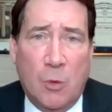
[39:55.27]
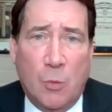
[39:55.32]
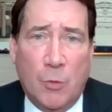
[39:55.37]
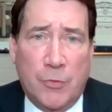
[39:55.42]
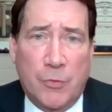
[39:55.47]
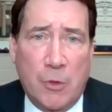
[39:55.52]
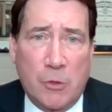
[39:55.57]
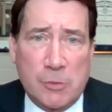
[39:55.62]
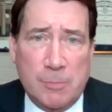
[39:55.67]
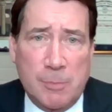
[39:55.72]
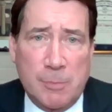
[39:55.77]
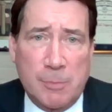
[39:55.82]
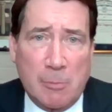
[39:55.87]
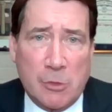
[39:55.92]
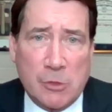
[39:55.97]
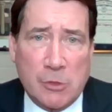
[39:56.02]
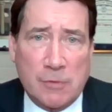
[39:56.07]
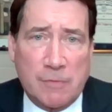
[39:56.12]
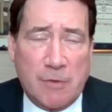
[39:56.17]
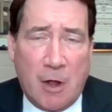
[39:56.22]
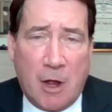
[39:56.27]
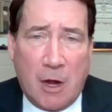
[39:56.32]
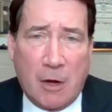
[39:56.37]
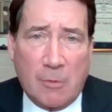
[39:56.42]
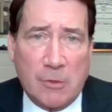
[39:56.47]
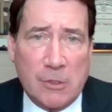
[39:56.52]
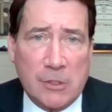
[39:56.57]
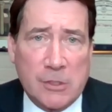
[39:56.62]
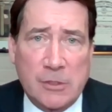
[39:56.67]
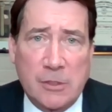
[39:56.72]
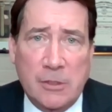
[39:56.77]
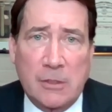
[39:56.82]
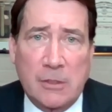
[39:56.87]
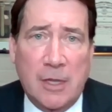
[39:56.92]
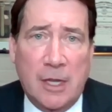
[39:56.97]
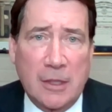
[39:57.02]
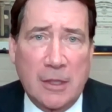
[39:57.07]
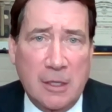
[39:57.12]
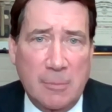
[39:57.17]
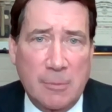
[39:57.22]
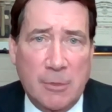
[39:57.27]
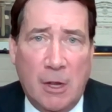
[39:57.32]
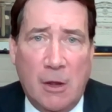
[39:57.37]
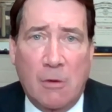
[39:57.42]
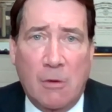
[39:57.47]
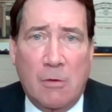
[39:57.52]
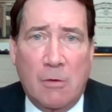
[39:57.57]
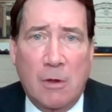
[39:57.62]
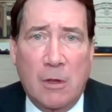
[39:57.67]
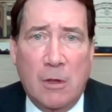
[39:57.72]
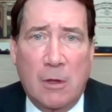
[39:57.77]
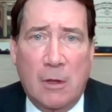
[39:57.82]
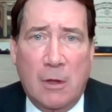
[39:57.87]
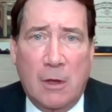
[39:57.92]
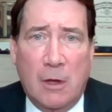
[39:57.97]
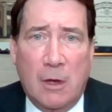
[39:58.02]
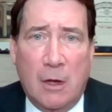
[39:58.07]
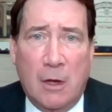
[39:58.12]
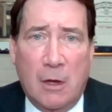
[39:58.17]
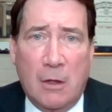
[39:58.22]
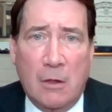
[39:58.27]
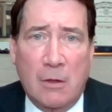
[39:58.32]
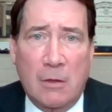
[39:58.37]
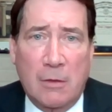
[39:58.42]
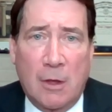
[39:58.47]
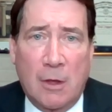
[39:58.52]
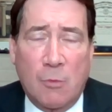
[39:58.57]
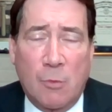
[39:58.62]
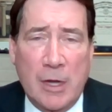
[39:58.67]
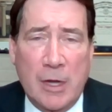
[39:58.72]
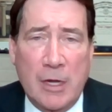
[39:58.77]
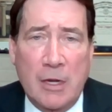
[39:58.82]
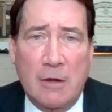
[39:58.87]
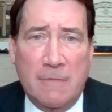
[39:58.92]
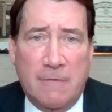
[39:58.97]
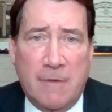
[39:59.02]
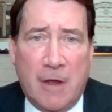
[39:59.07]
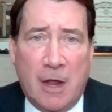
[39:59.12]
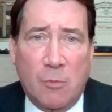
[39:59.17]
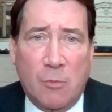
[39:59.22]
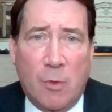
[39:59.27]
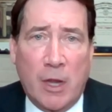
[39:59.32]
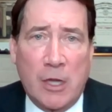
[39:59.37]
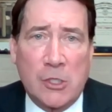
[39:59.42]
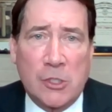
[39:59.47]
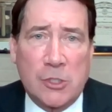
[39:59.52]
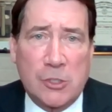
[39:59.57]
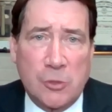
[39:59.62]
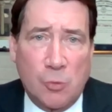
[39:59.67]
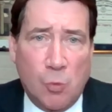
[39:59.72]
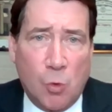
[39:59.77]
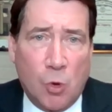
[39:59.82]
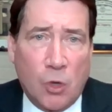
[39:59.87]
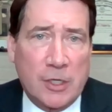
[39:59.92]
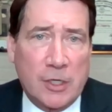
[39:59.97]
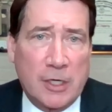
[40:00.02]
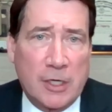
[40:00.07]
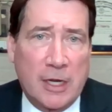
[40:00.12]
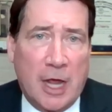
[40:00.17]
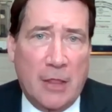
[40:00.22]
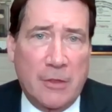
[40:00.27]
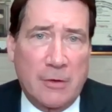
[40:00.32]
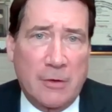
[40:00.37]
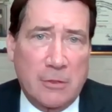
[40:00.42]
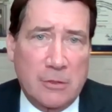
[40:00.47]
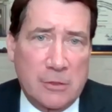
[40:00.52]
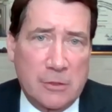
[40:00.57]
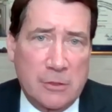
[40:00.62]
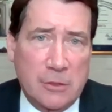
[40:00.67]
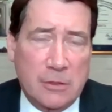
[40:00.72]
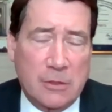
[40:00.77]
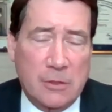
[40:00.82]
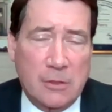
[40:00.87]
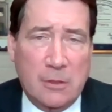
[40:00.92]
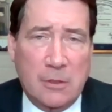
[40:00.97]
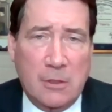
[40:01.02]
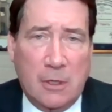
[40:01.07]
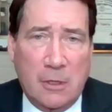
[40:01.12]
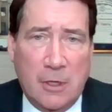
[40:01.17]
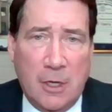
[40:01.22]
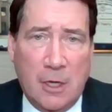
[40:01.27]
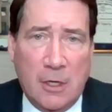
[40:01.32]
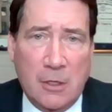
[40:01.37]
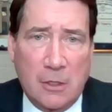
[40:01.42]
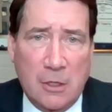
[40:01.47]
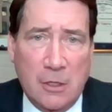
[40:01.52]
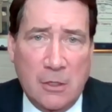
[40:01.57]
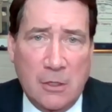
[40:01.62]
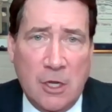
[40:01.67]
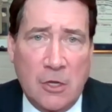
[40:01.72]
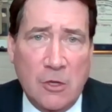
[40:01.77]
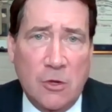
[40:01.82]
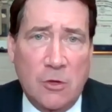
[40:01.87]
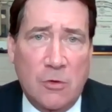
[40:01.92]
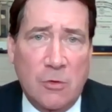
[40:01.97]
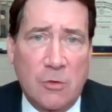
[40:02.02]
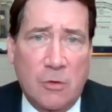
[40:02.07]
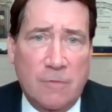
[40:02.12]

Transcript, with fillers: with those members of Congress to let them know that we need to find ways to work together to, again, continue to